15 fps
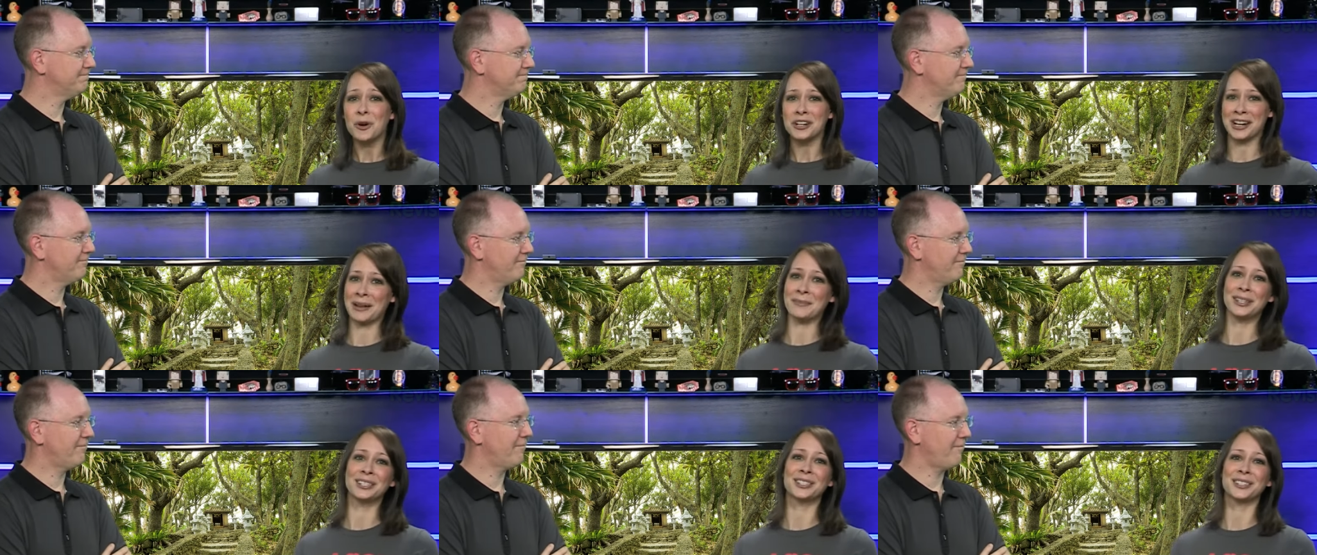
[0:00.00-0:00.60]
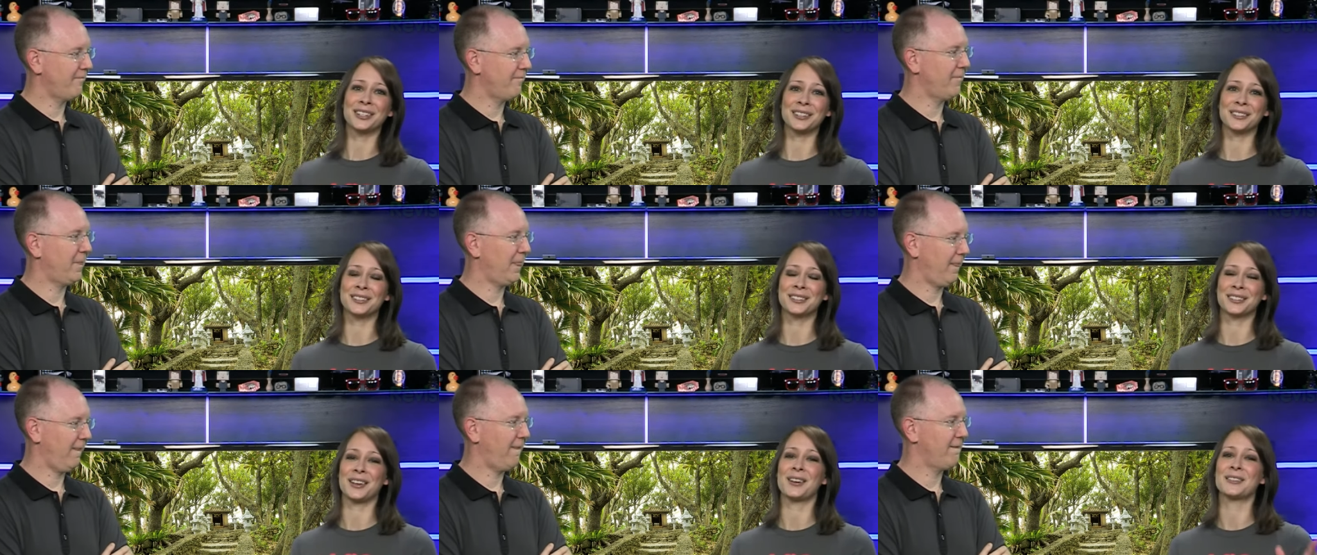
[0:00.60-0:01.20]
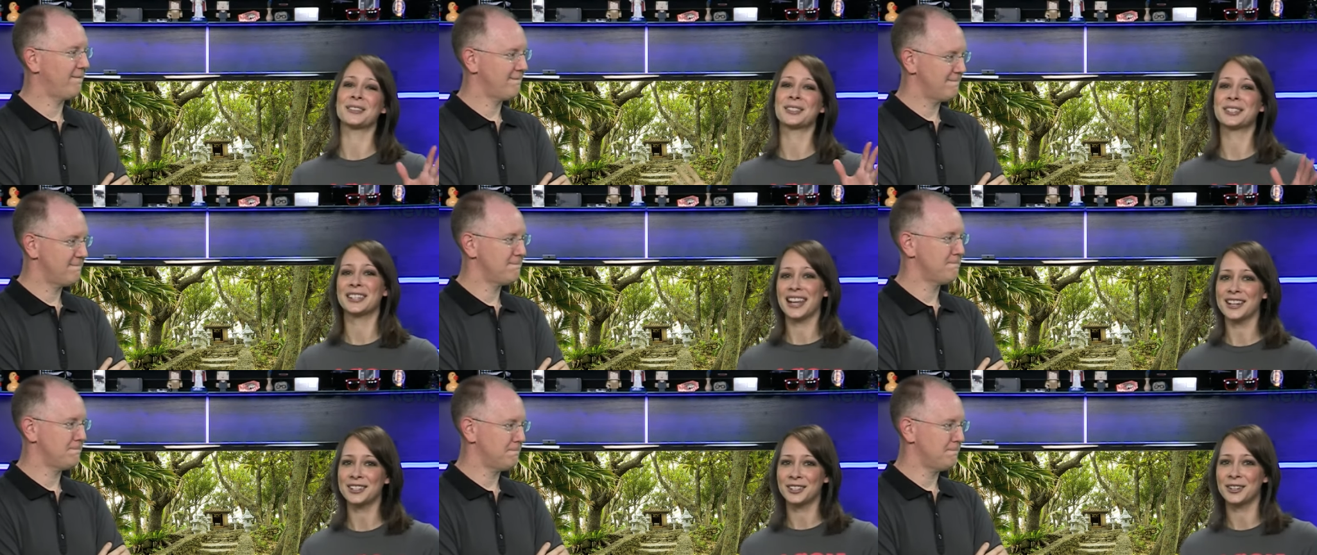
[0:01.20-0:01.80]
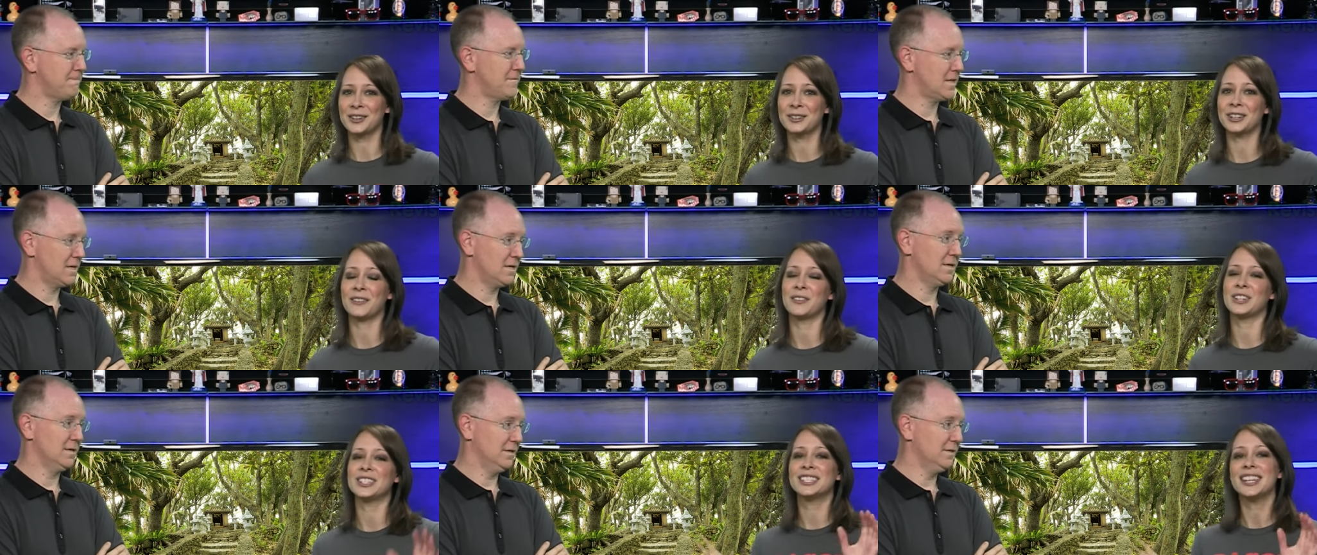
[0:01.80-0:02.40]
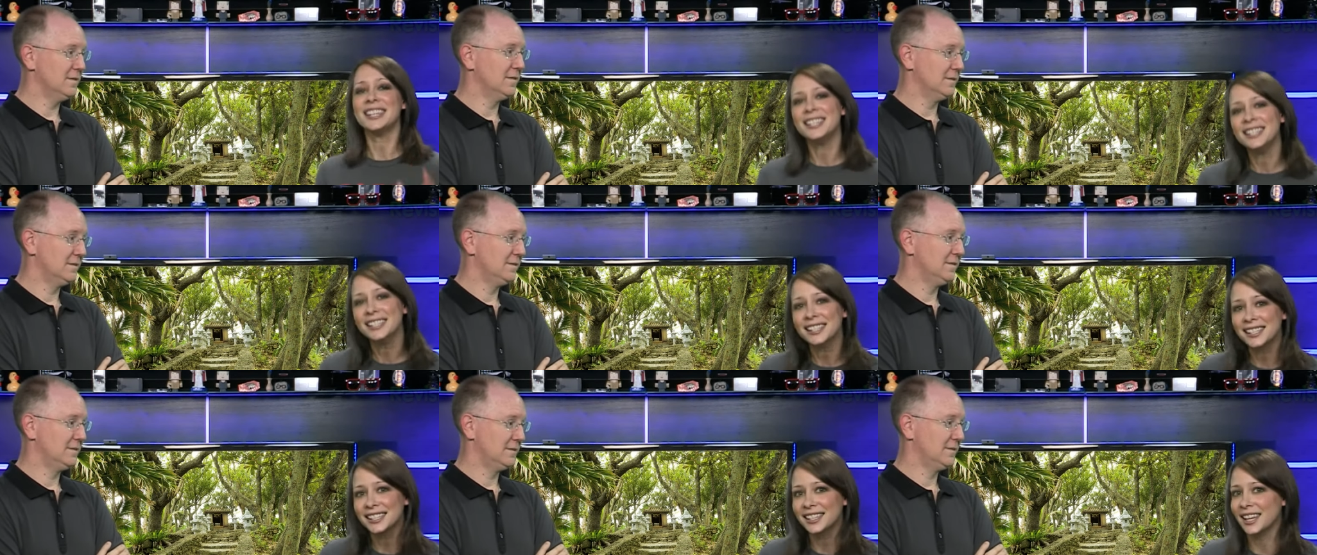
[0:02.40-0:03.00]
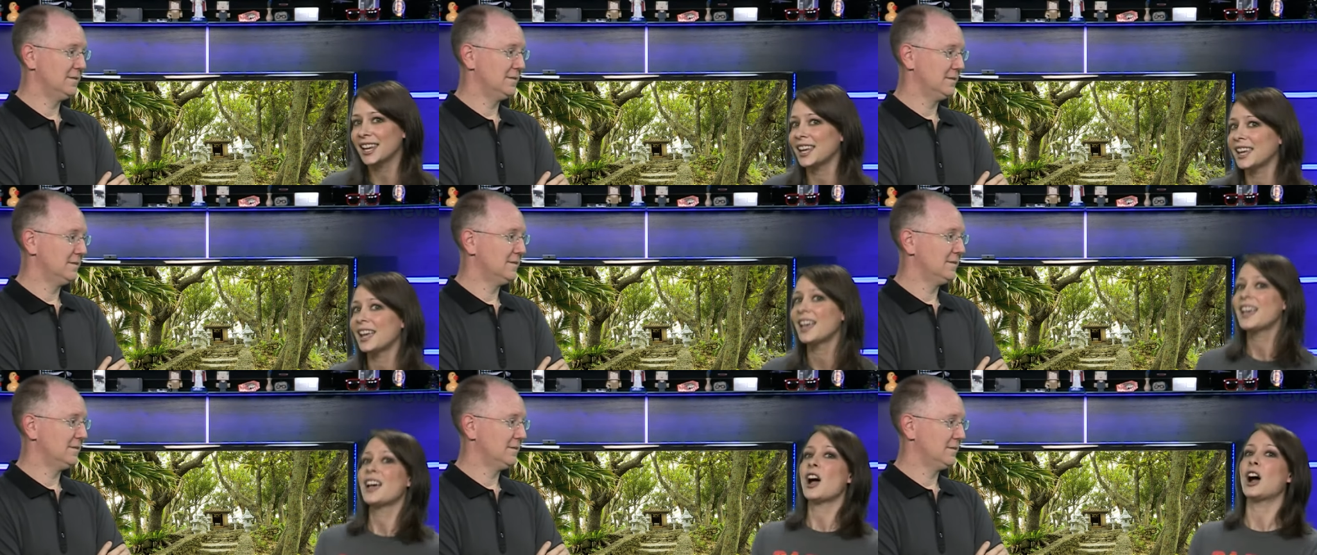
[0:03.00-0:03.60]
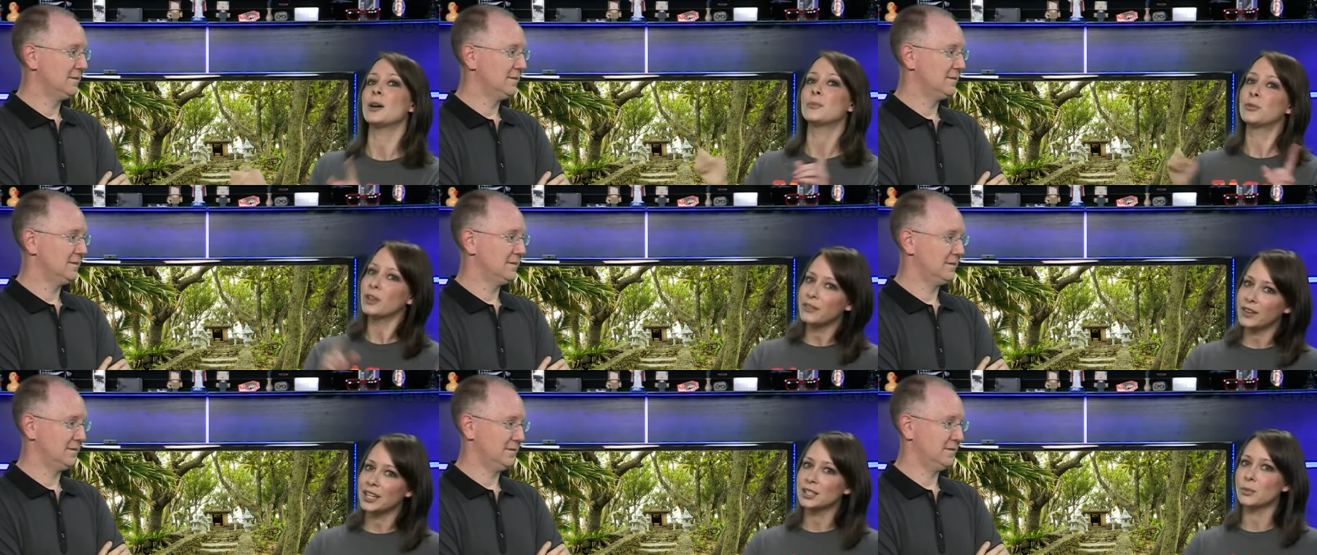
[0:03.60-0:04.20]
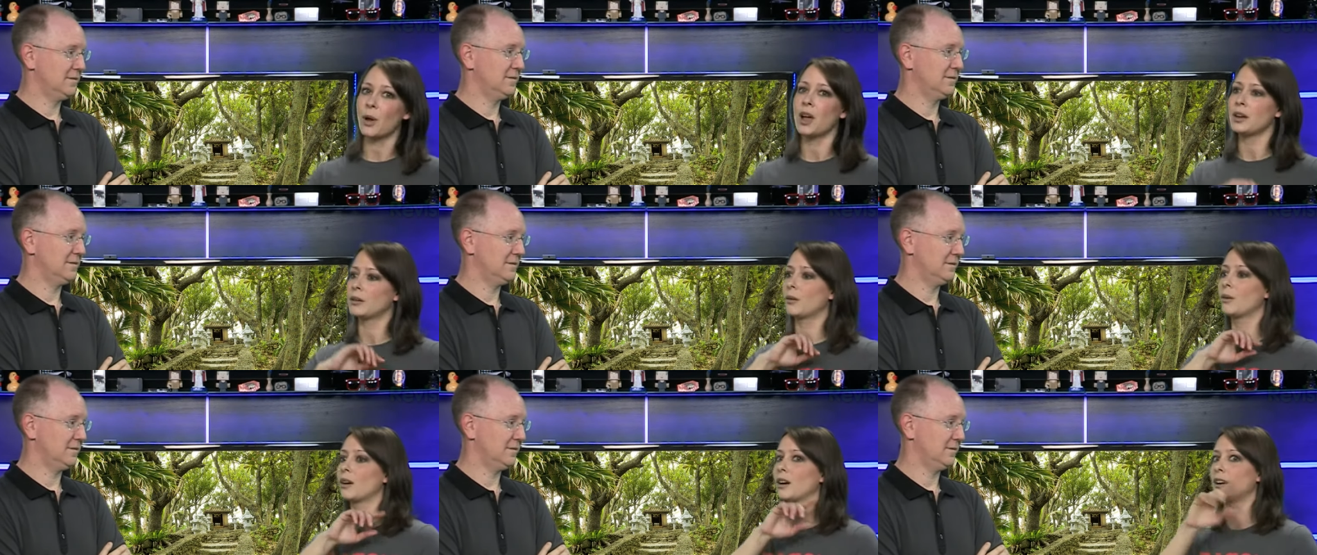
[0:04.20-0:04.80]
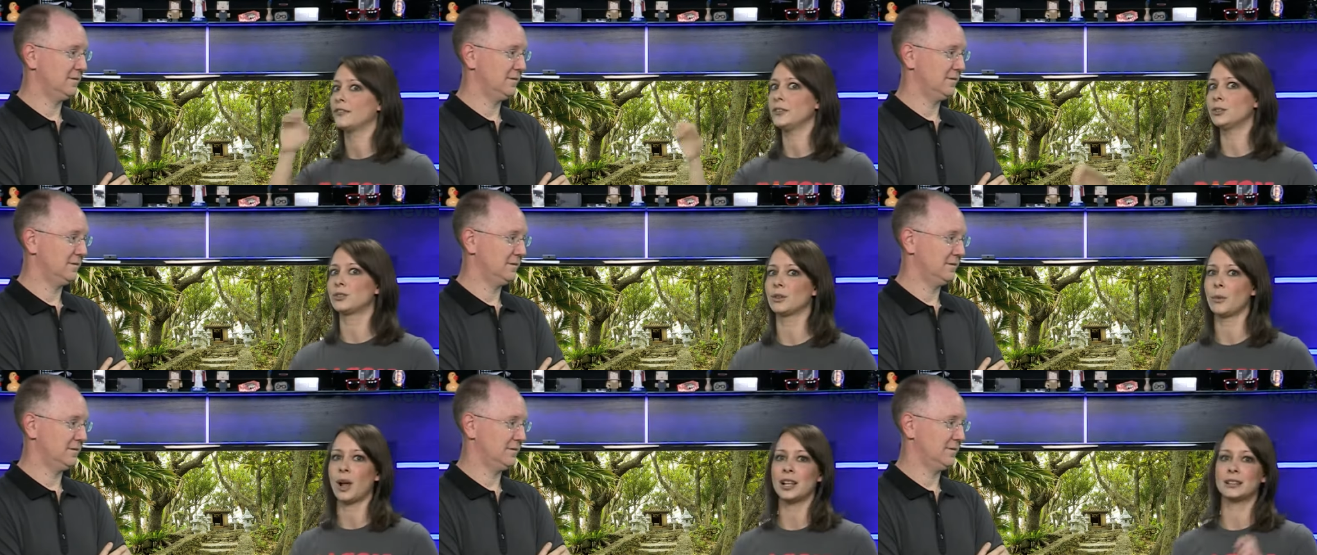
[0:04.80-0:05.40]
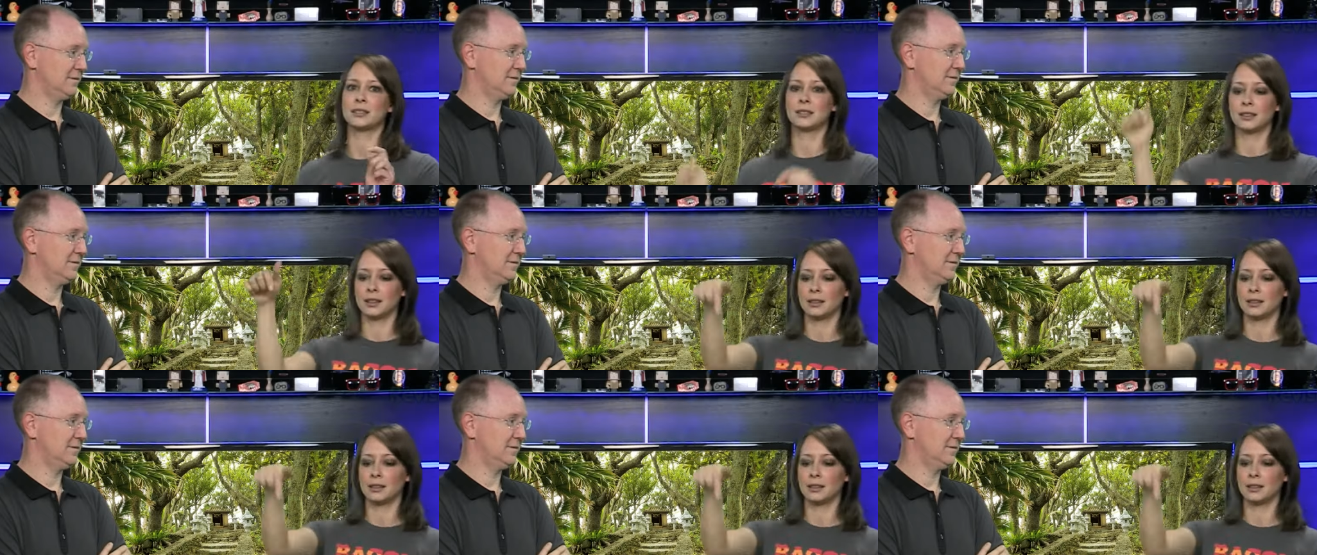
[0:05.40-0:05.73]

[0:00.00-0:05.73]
Speaker 1: more coming to you, so stay tuned. If you didn't see our previous one or our future ones,